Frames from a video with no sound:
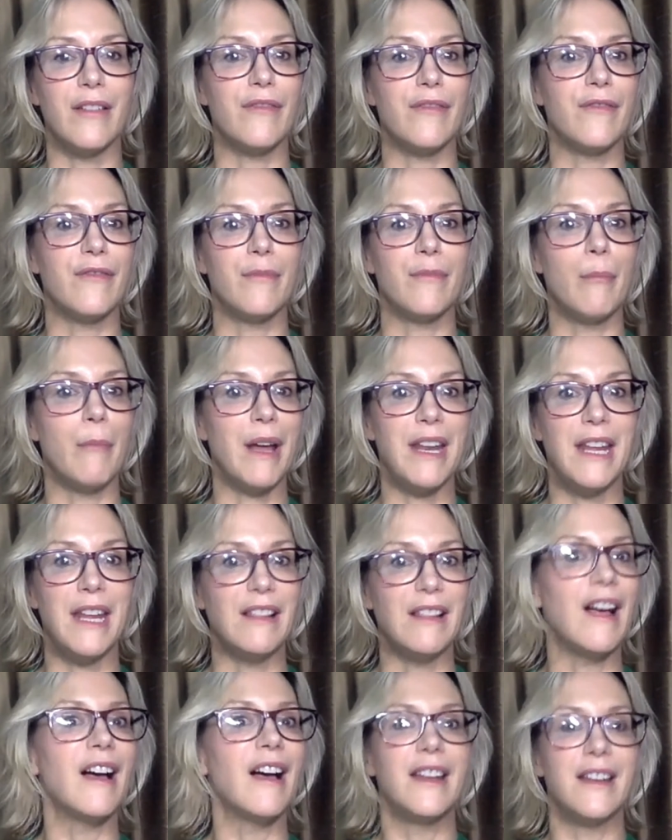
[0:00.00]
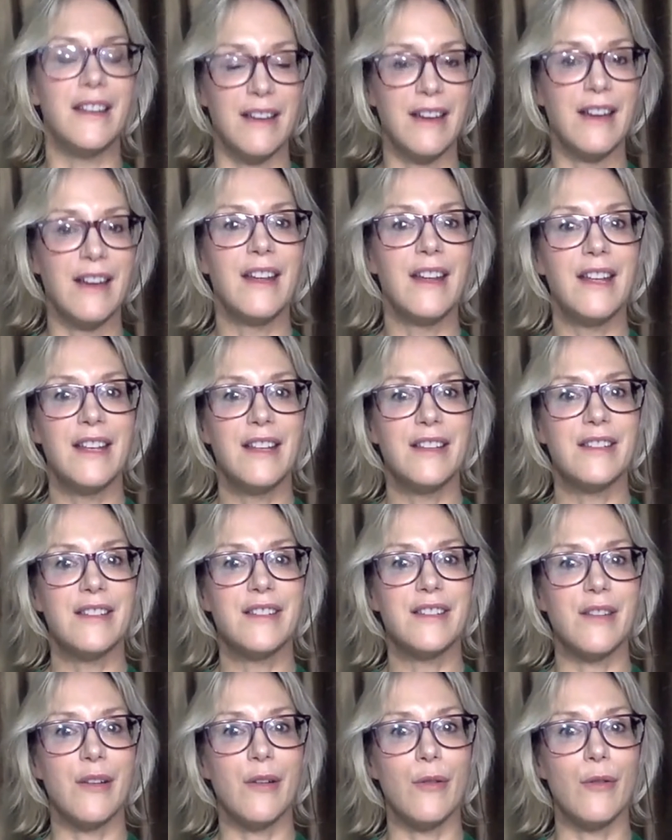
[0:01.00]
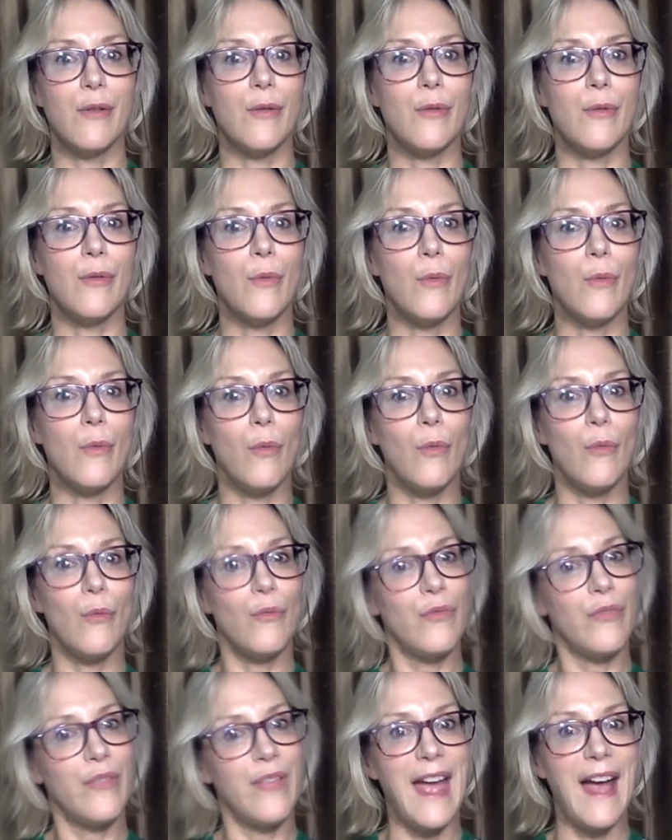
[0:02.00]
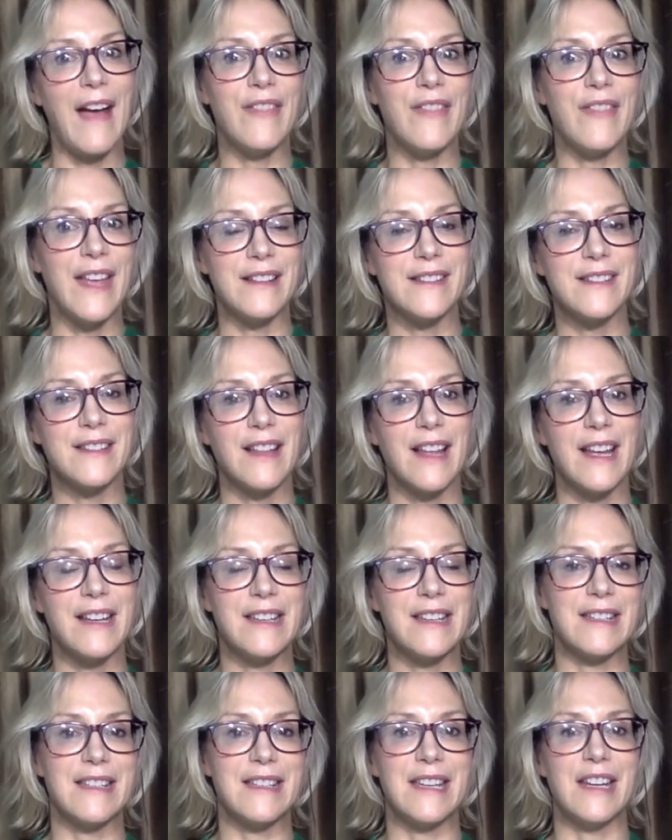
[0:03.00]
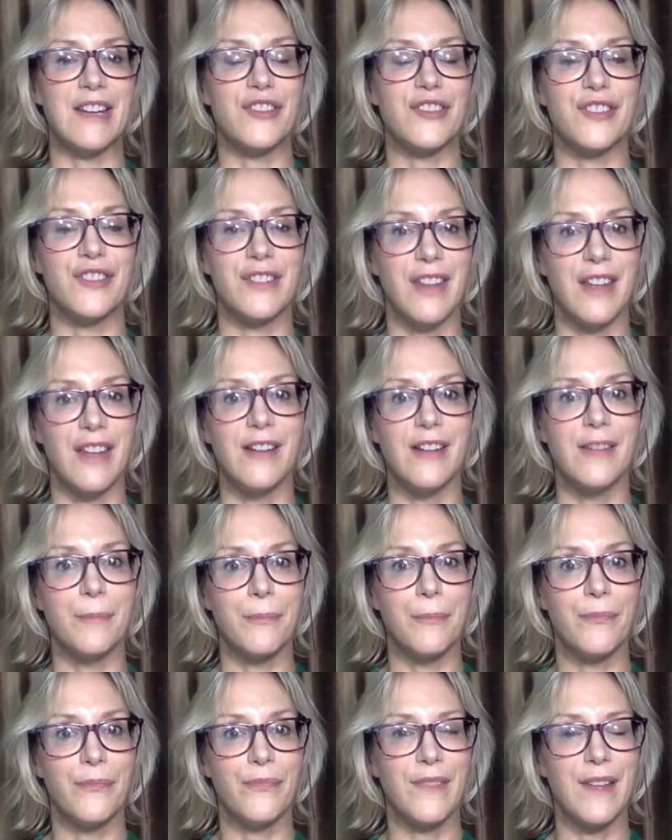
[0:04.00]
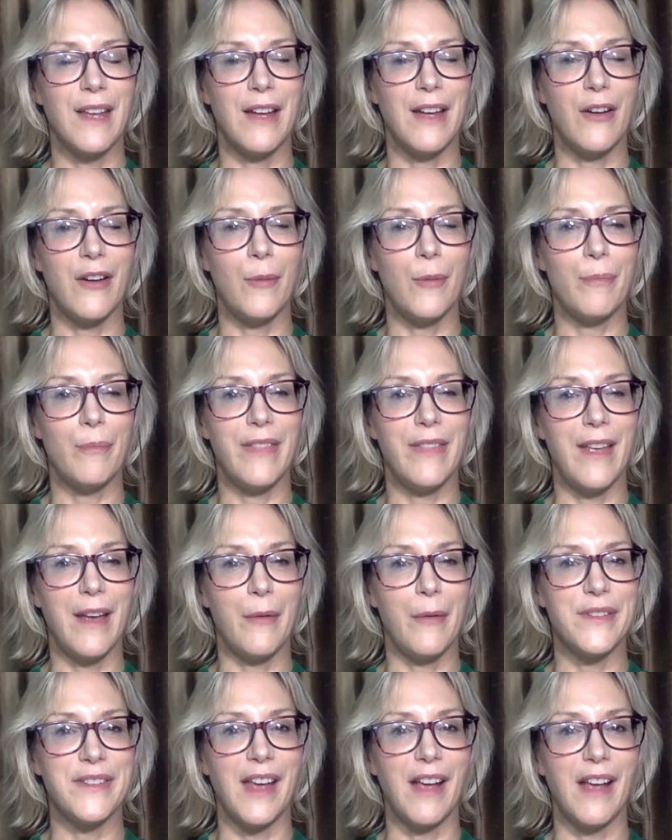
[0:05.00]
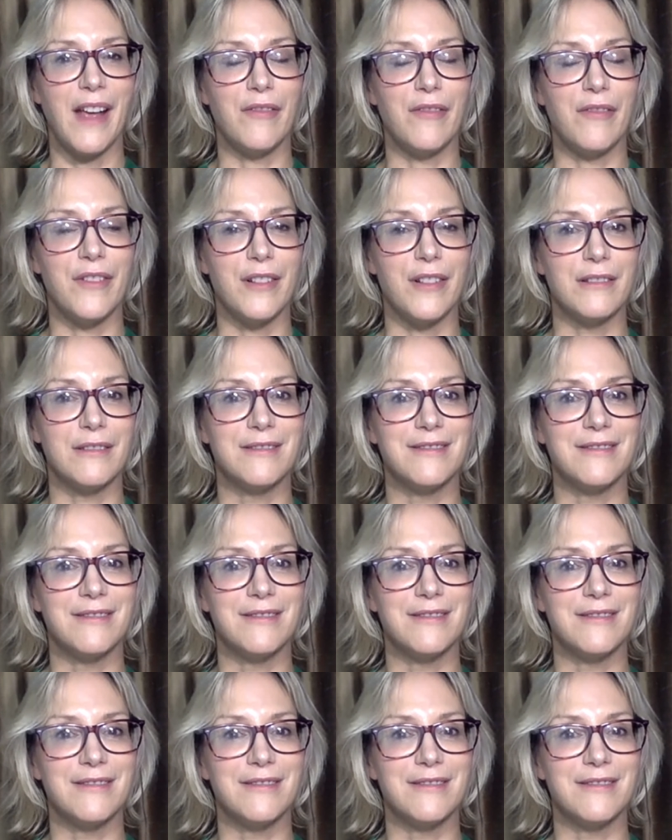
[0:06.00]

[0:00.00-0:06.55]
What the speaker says: money line. So they have that slight distinction there. I hope that was helpful.